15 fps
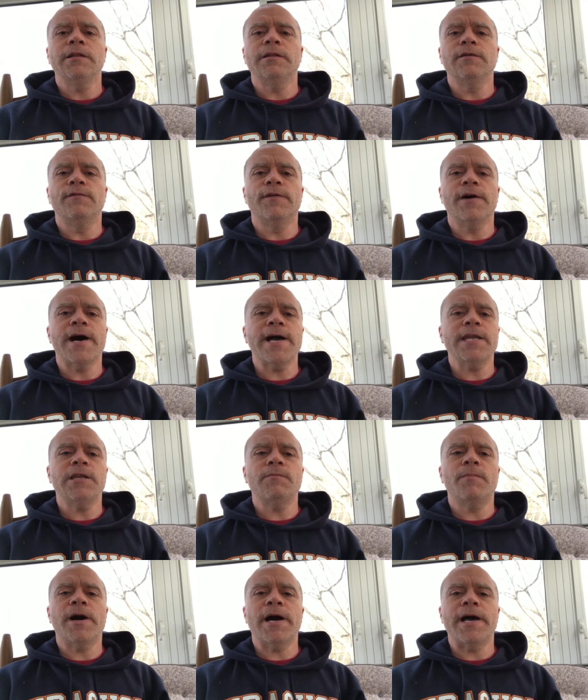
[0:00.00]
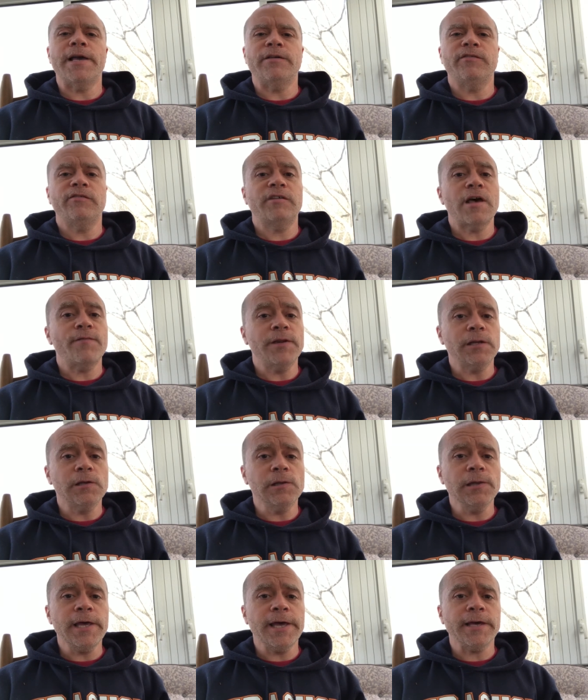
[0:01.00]
divided by 7
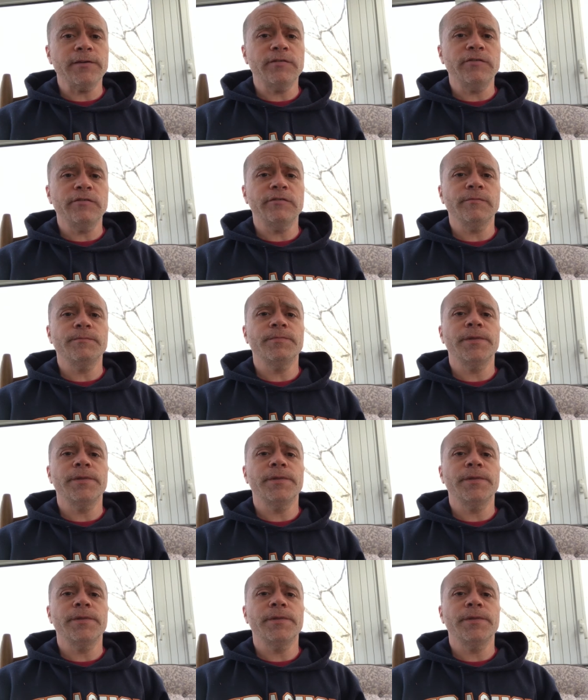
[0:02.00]
clicks,